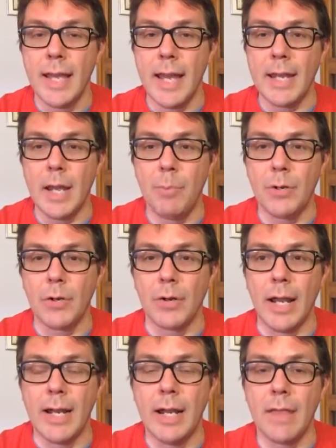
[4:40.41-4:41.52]
And I put it
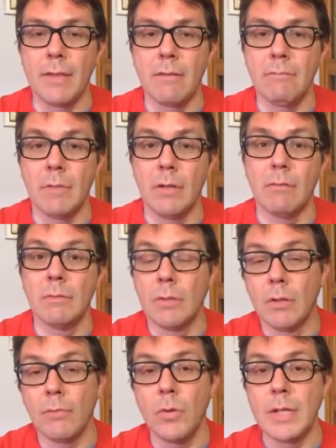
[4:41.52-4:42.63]
online, and then
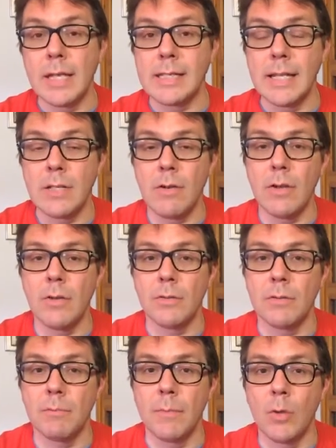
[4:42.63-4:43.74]
a few days later I got
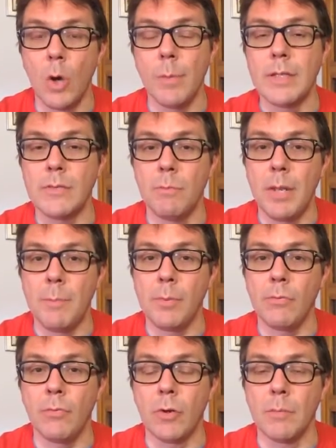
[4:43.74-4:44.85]
comments from people
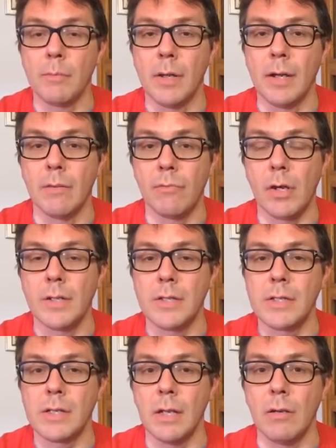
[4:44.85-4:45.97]
from
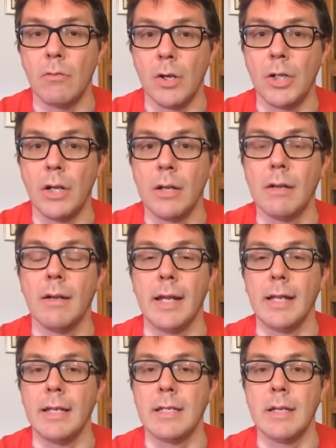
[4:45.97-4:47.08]
France and Russia
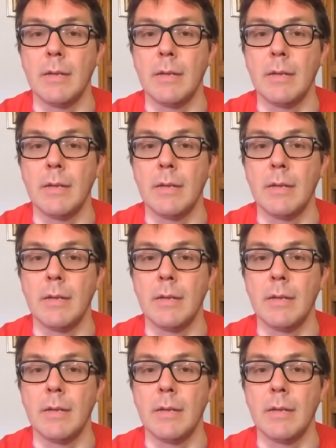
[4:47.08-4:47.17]
and